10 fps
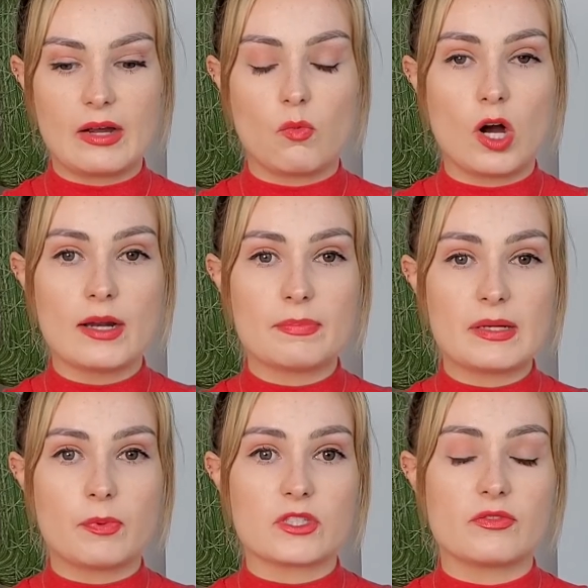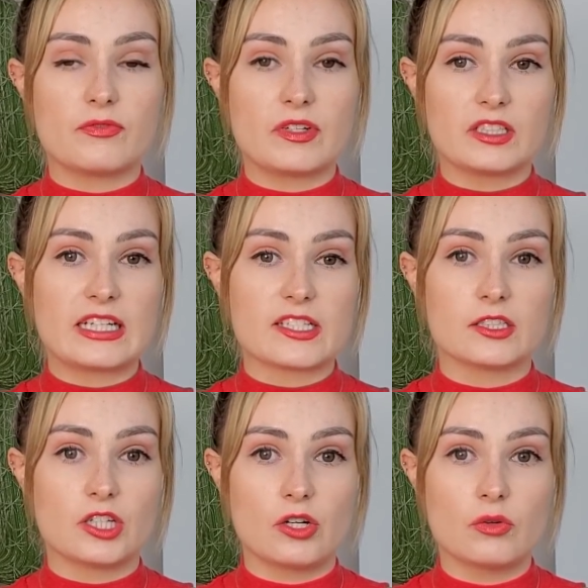want people to feel less
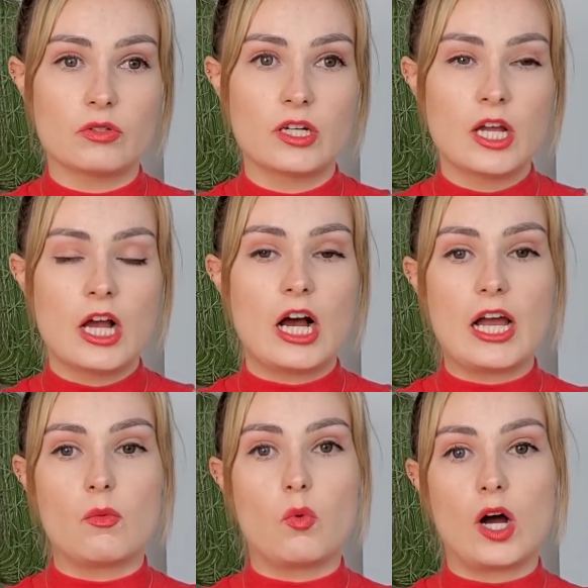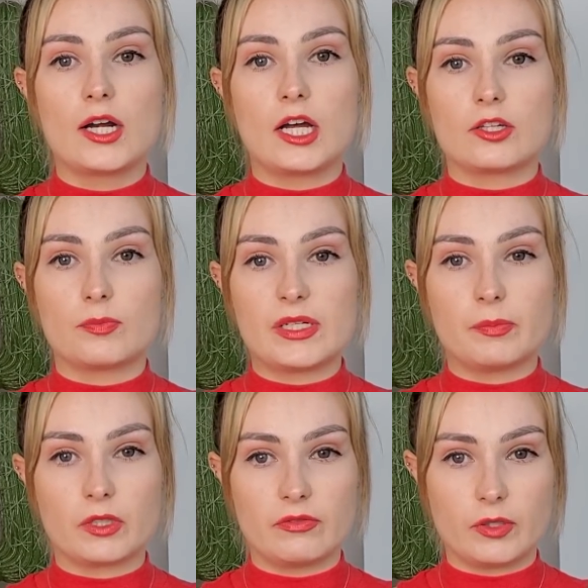alone. I want other
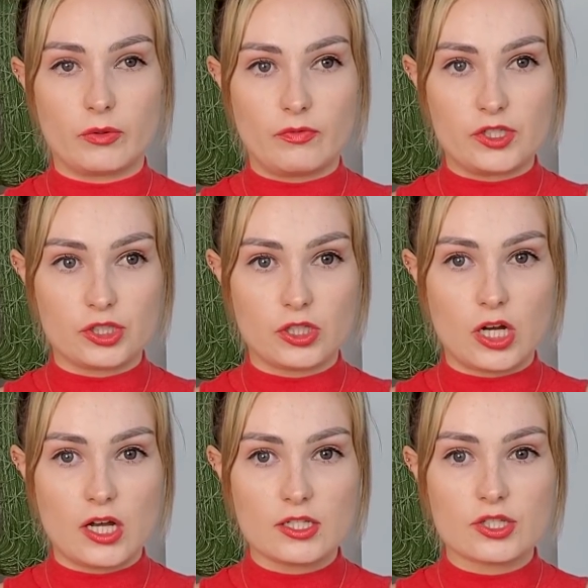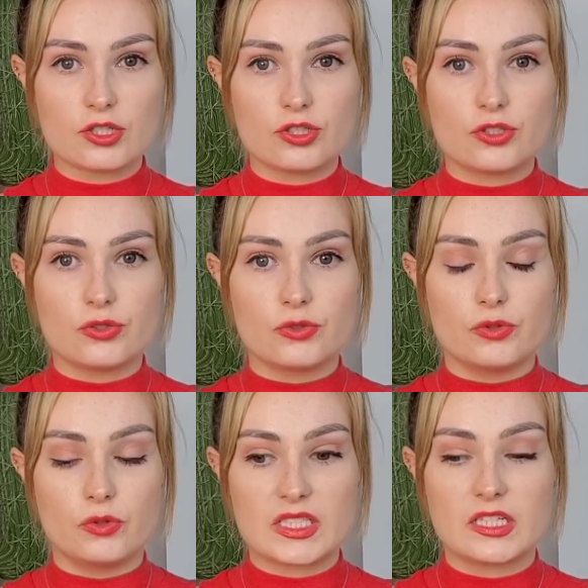people living with vision loss
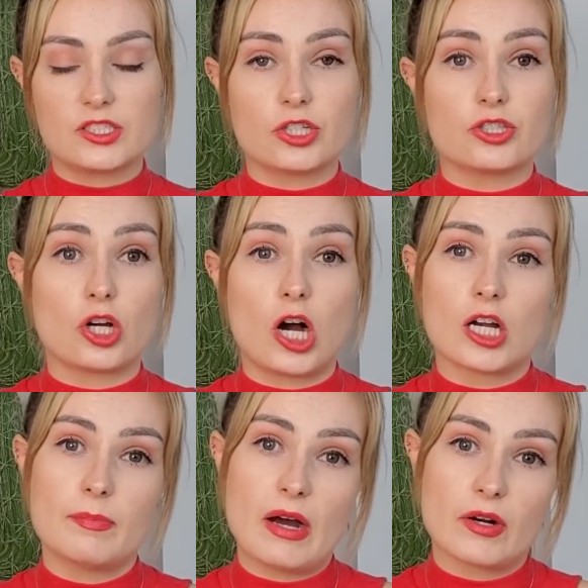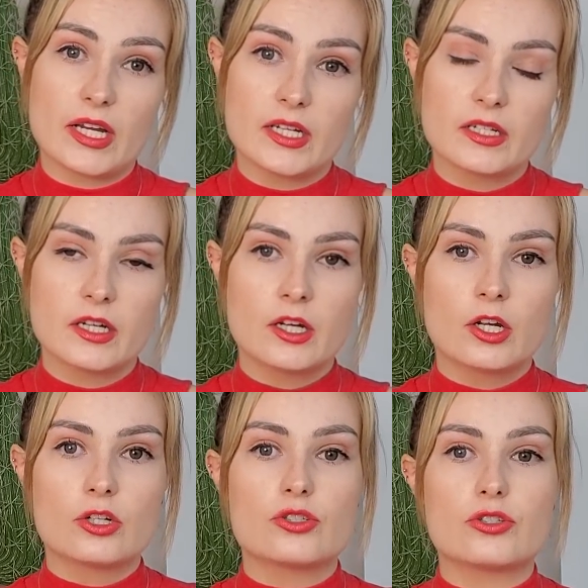to talk about it,
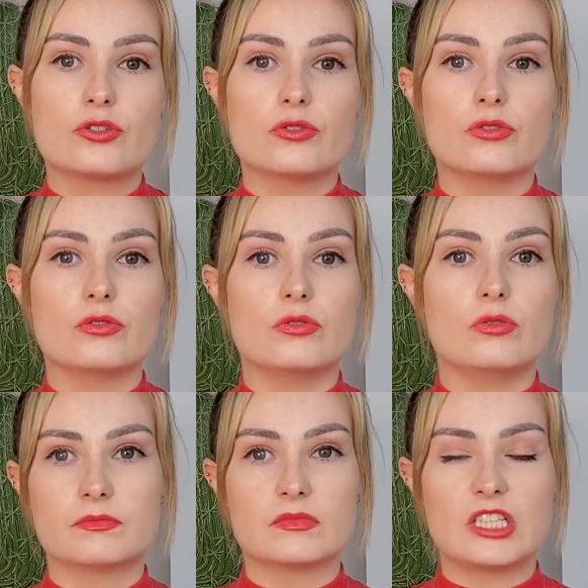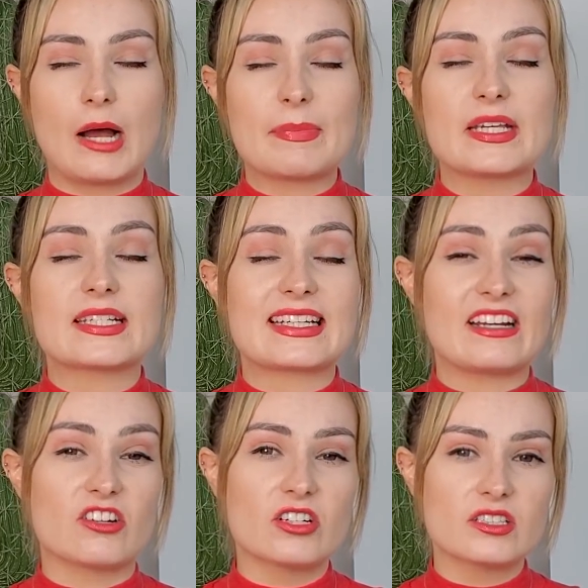to not be
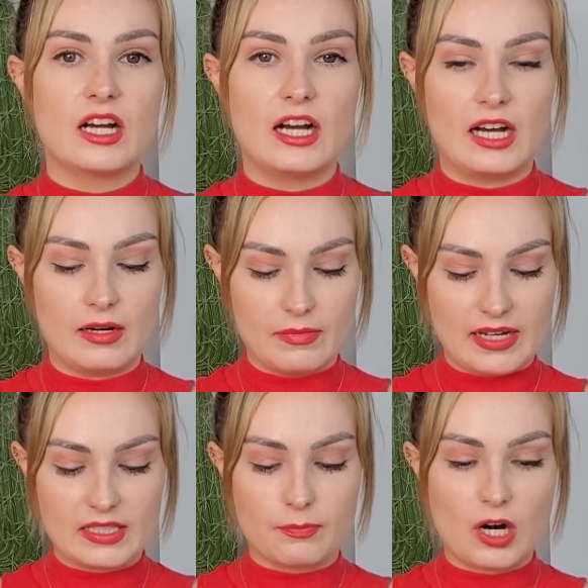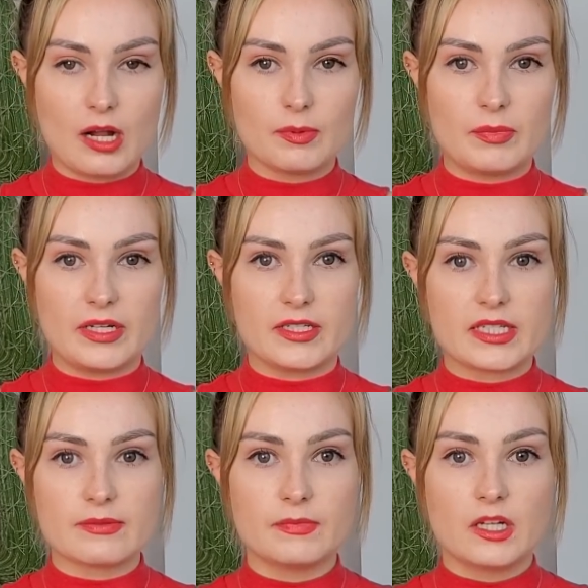scared. And the problem
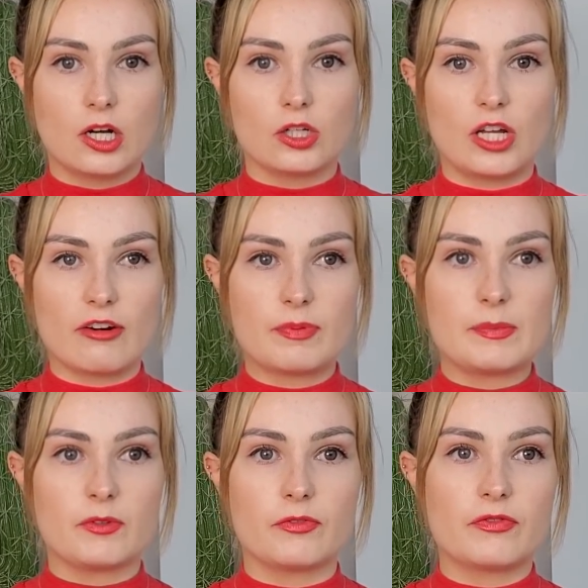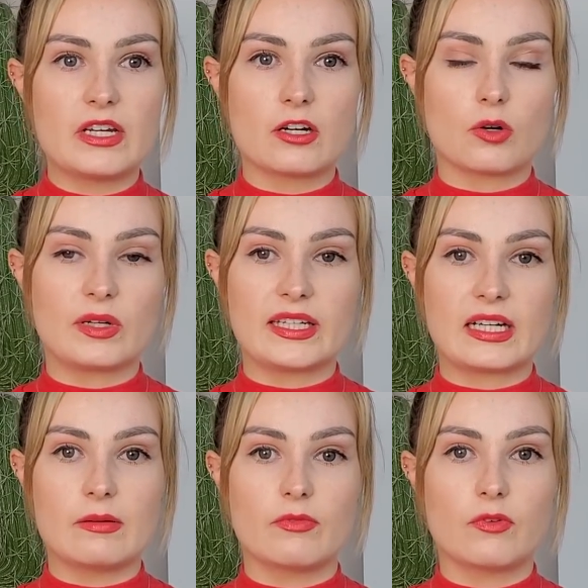is, a lot of people fear when they
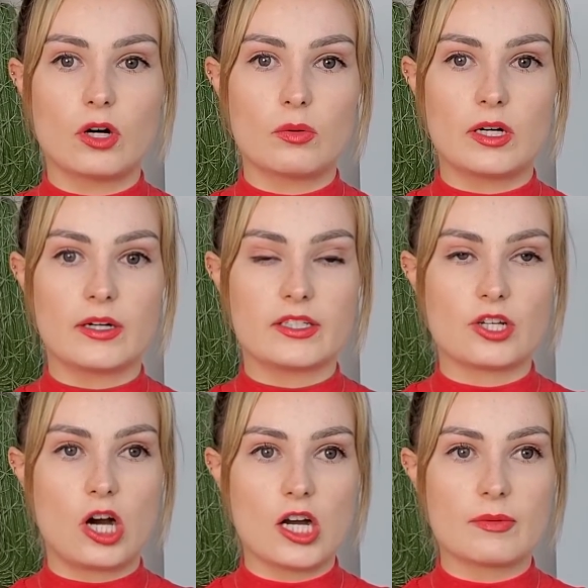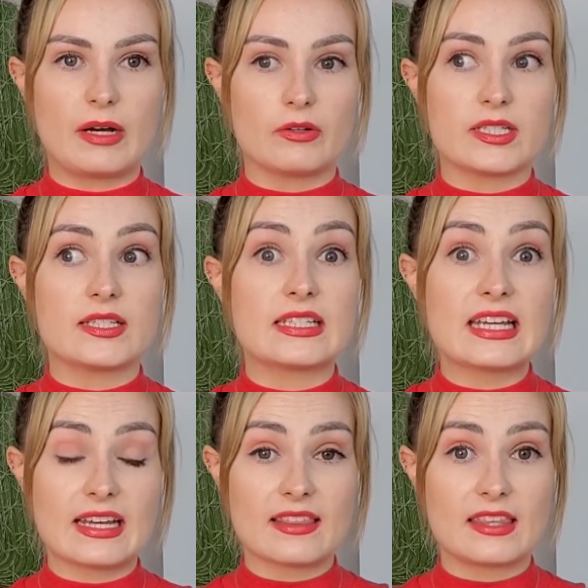come forward and talk about
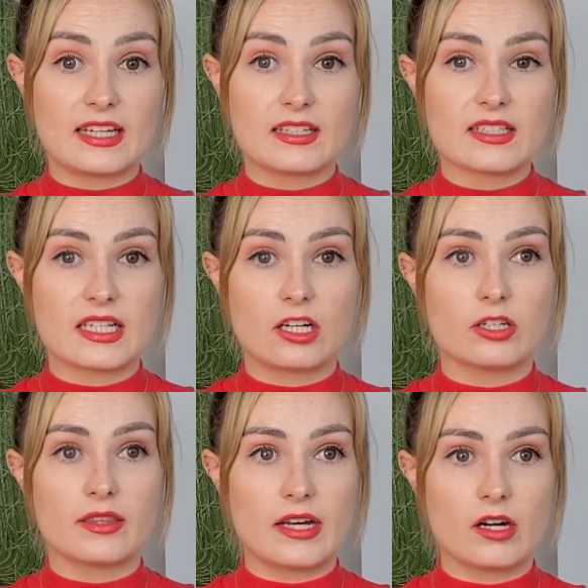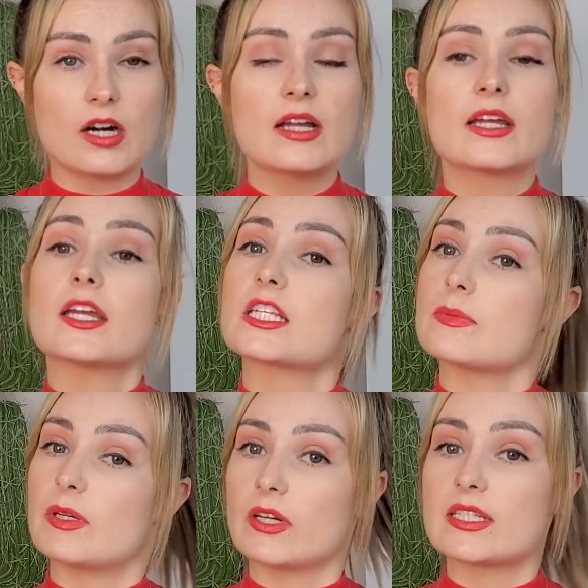seeing things that aren't there,
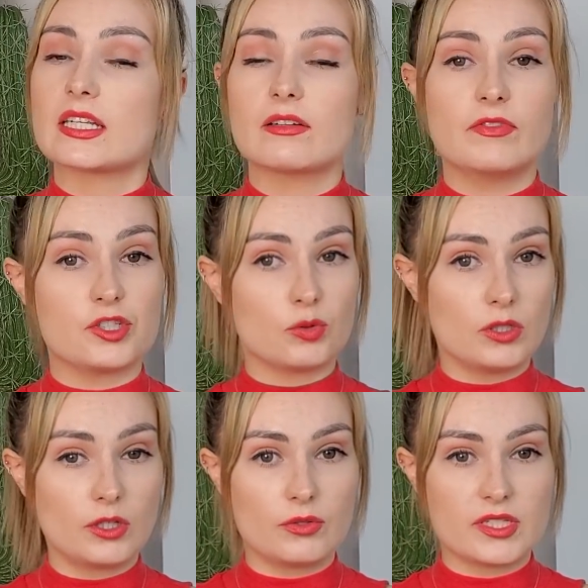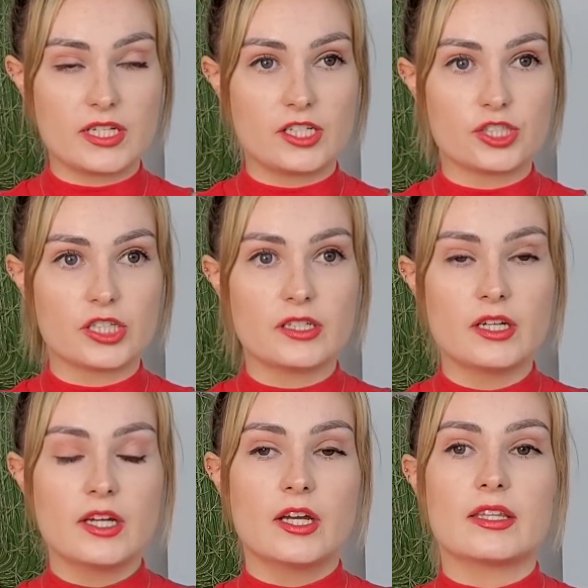experiencing a visual hallucination.
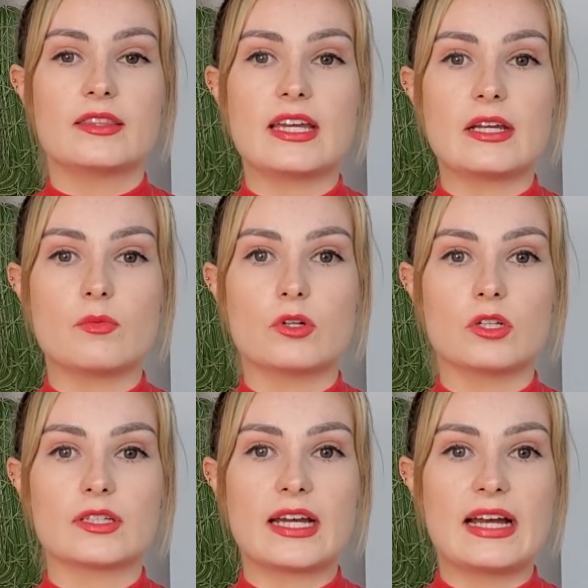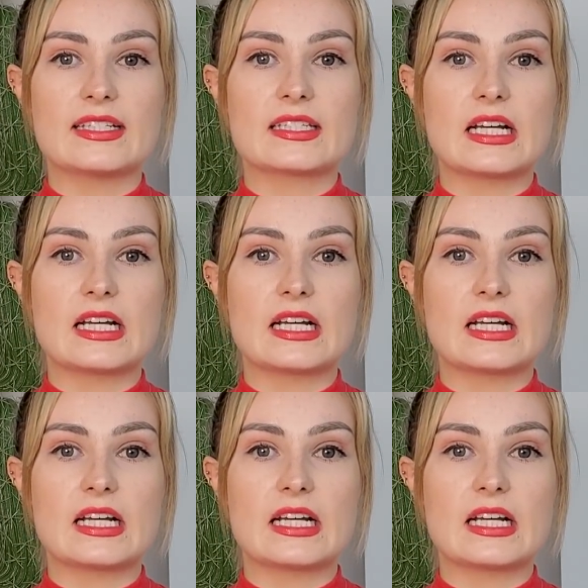They will get